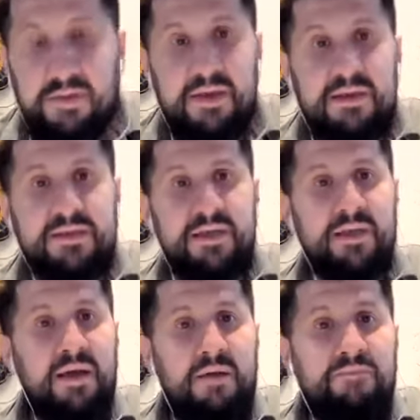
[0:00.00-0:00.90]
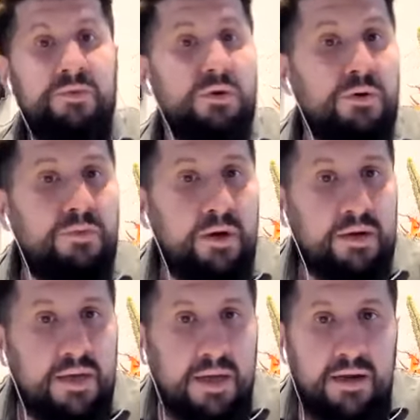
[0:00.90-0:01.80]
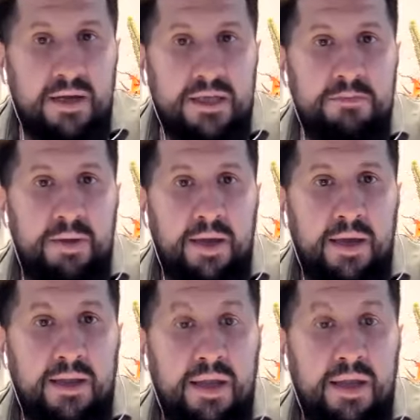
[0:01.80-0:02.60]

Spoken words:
things that no one can explain.